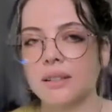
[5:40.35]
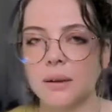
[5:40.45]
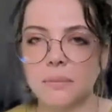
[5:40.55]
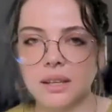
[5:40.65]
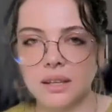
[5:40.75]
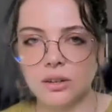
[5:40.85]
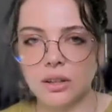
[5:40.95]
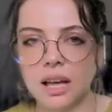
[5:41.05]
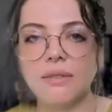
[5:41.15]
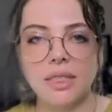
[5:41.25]
something in your
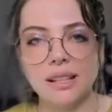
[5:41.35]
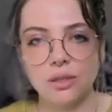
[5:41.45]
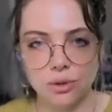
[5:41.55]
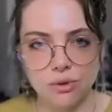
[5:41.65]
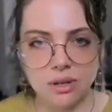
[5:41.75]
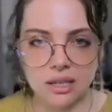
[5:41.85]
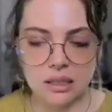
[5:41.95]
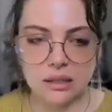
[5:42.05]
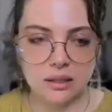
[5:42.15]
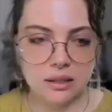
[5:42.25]
life, that's
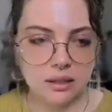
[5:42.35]
noise.